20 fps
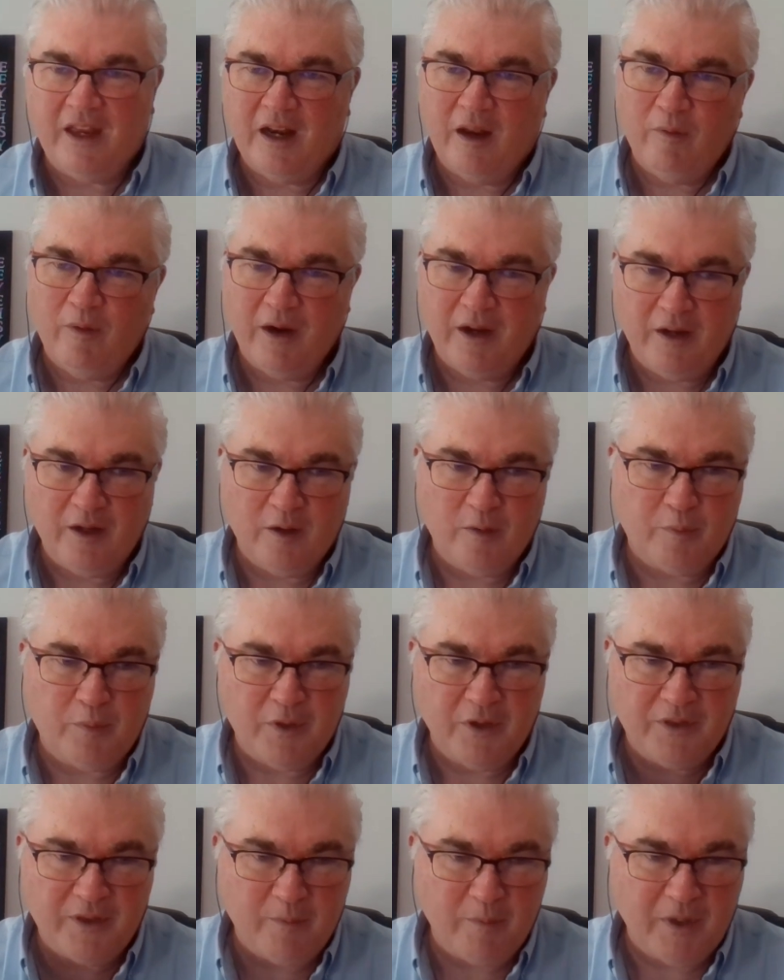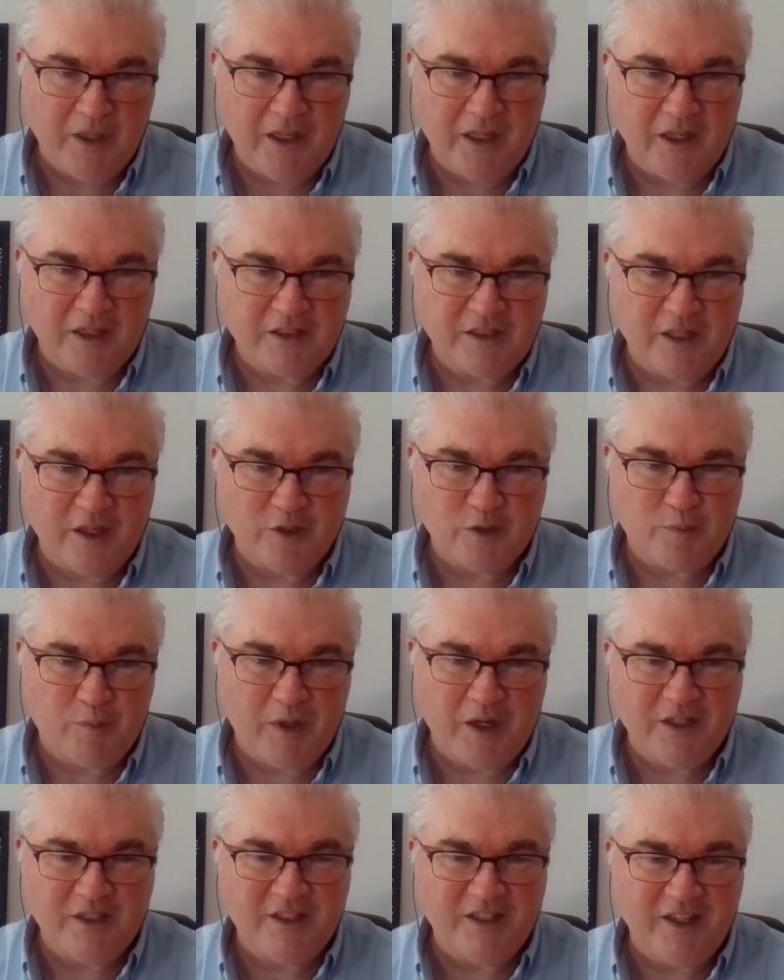and I want you to put them in the Excel
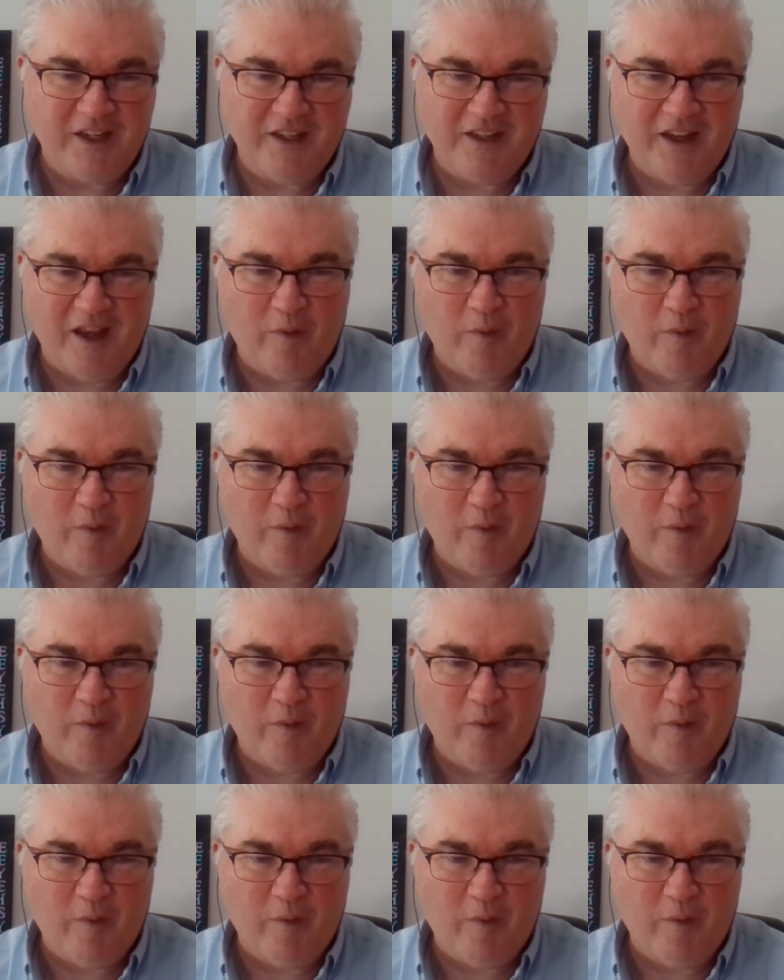spreadsheet.